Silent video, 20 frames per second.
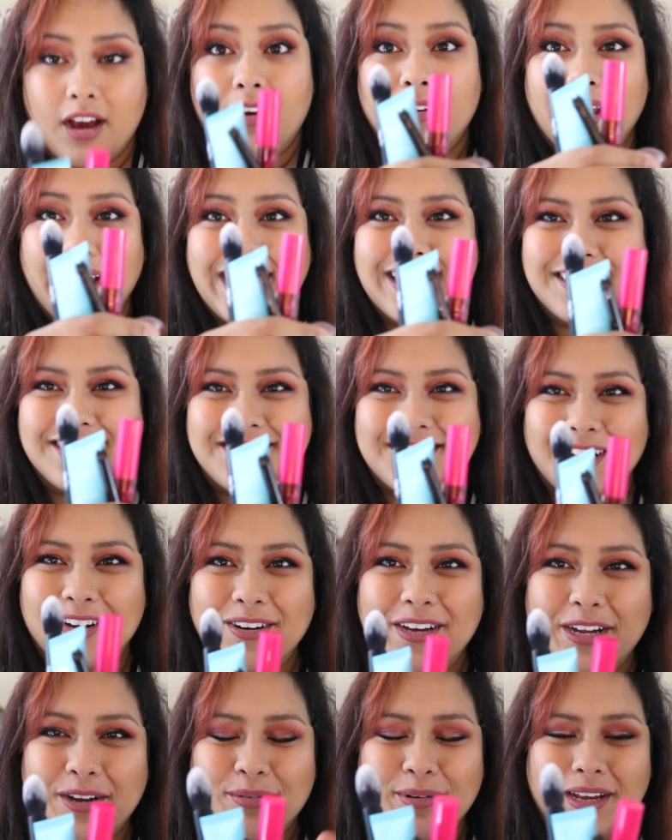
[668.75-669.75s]
Okay, so
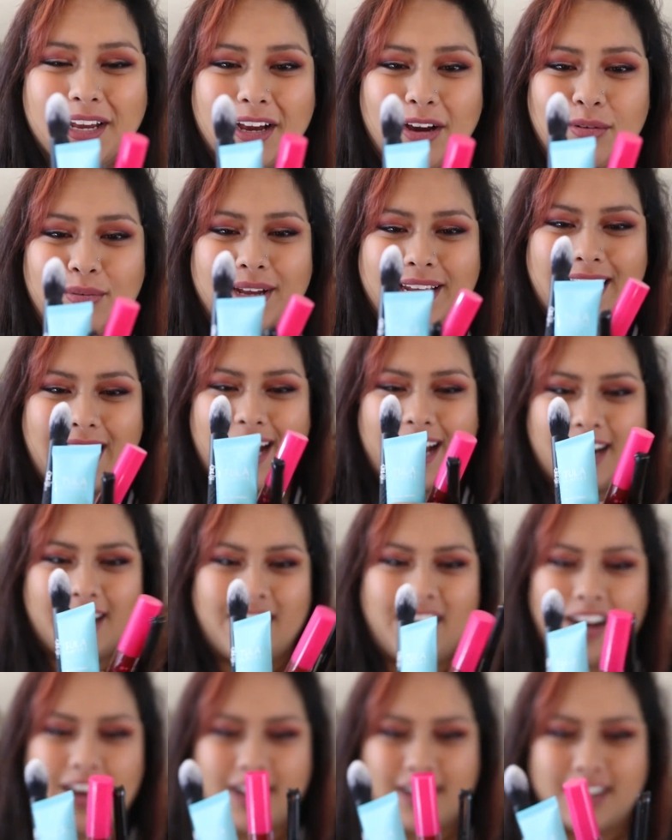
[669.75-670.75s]
here we go. We got
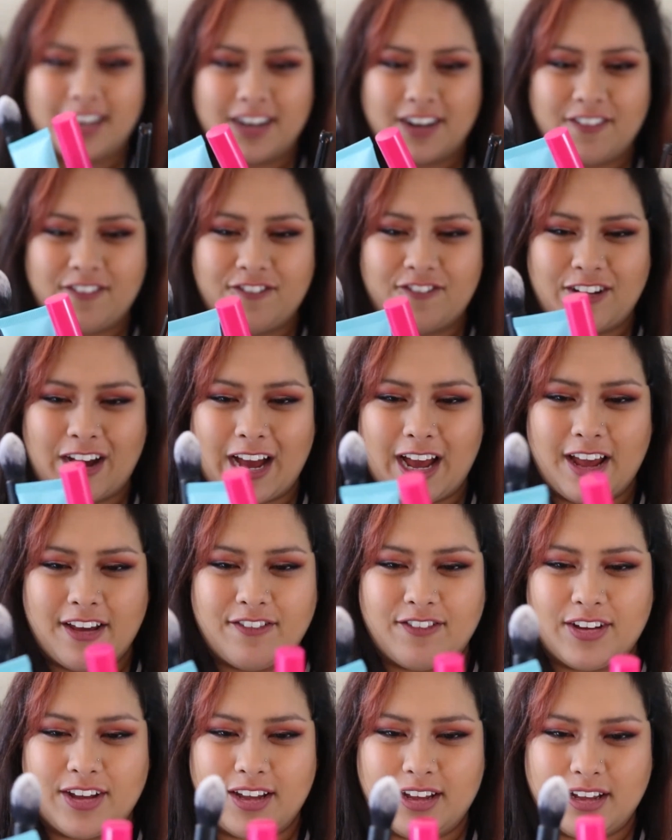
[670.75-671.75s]
our
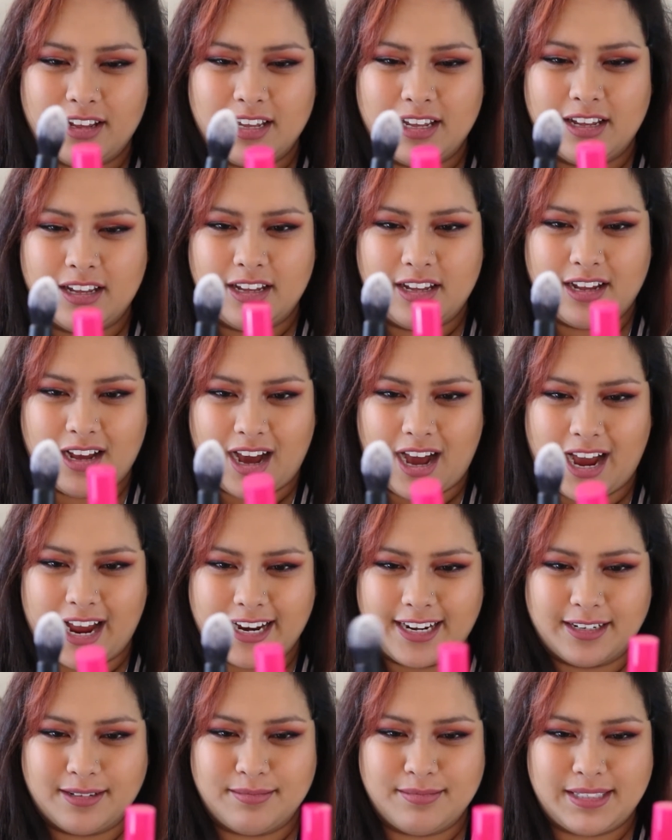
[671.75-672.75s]
5
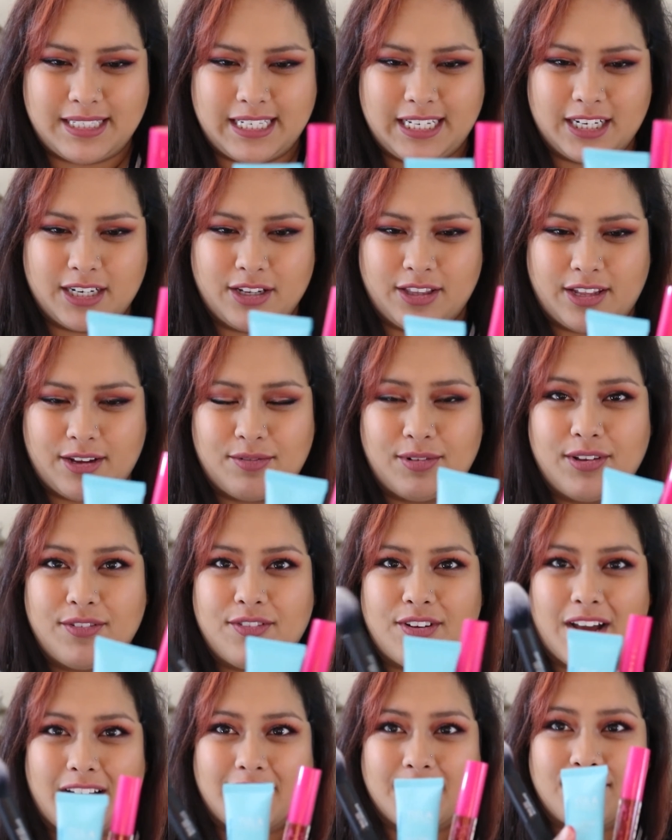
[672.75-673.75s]
items here that we've
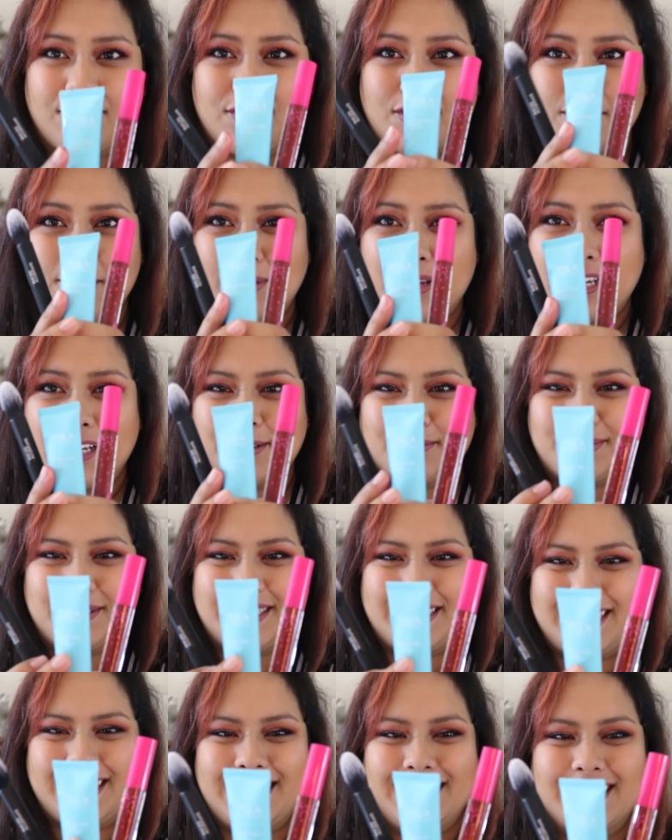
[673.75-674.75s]
gotten from
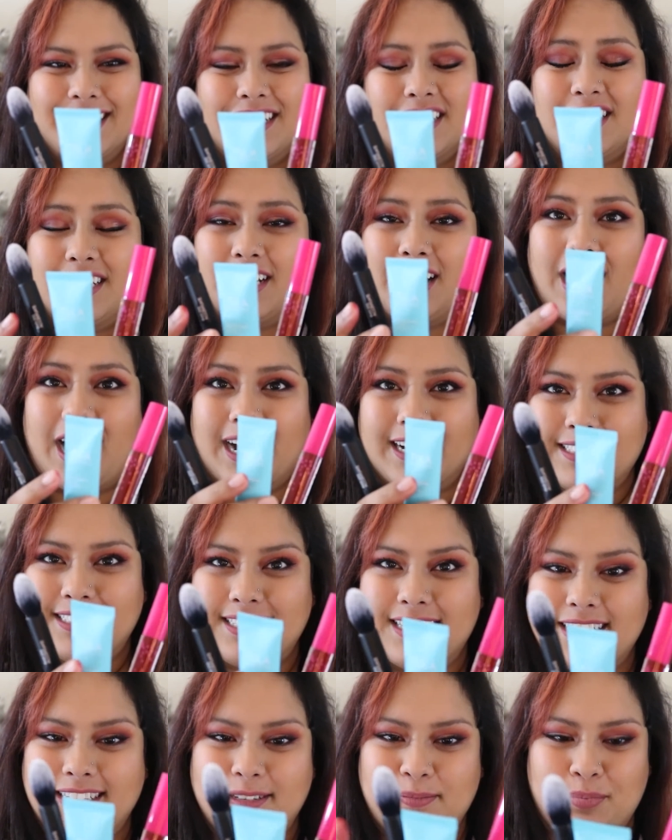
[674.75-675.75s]
Ipsy. I'd
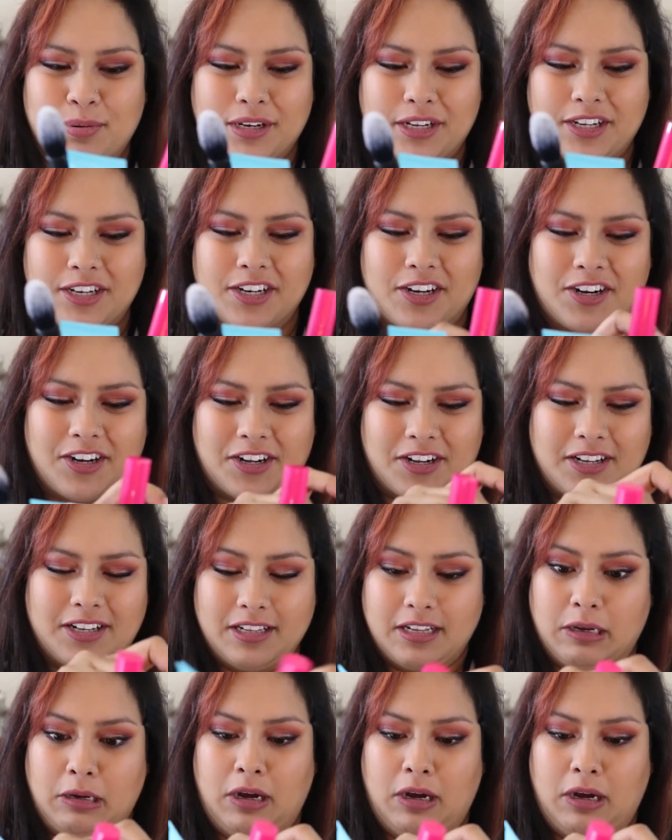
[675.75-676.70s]
say it's a pretty good haul.